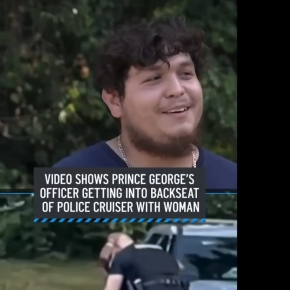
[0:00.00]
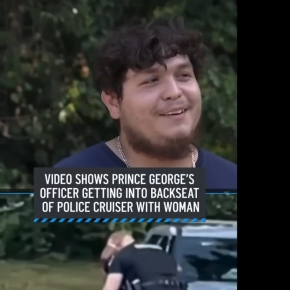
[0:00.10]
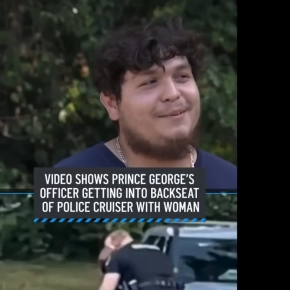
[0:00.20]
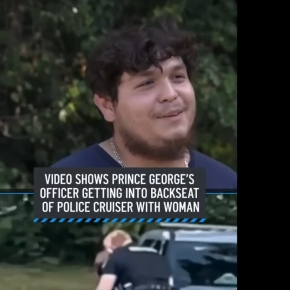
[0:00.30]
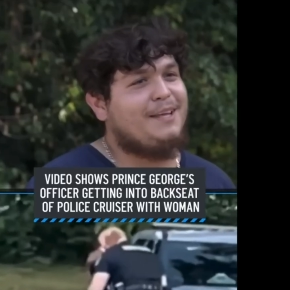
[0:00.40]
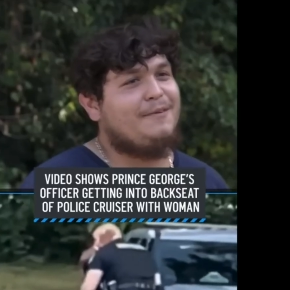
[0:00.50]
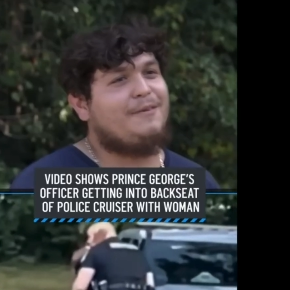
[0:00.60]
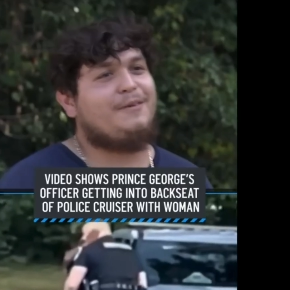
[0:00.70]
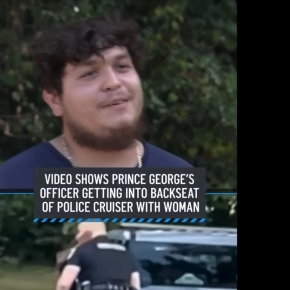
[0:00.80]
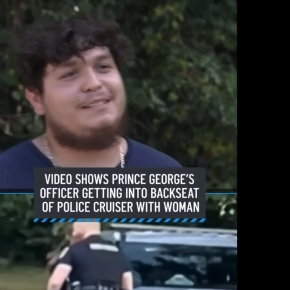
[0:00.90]
couldn't believe
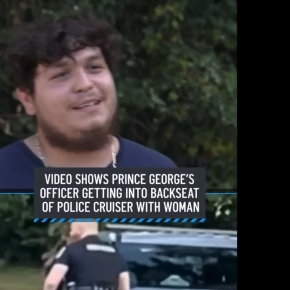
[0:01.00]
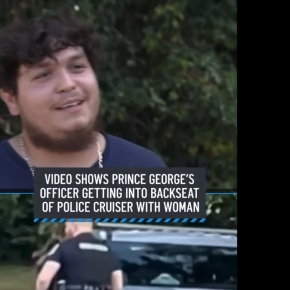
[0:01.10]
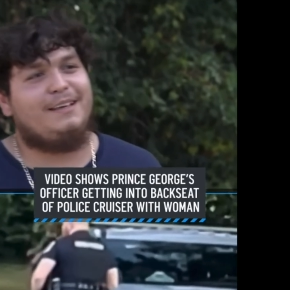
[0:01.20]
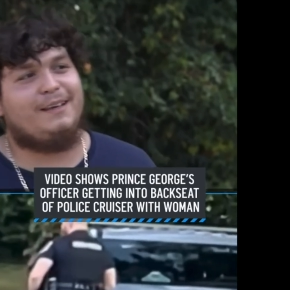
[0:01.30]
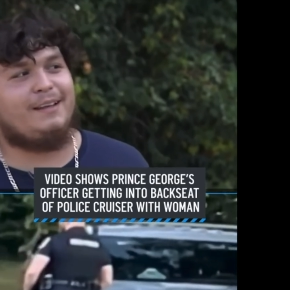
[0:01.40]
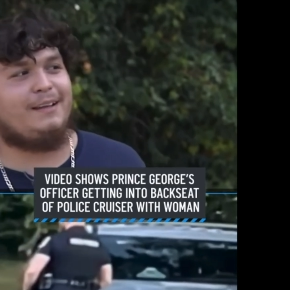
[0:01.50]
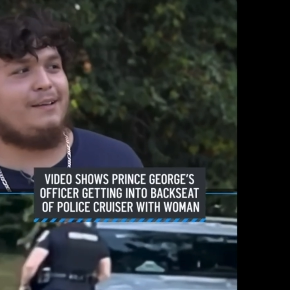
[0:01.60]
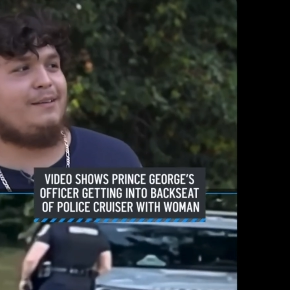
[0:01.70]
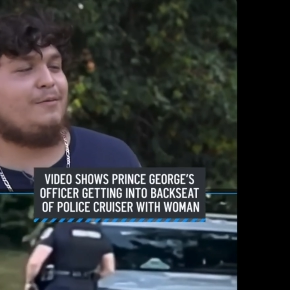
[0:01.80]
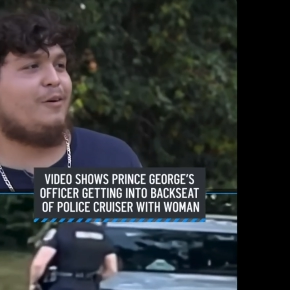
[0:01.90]
what we were seeing. And
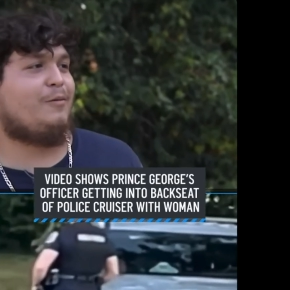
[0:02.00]
then what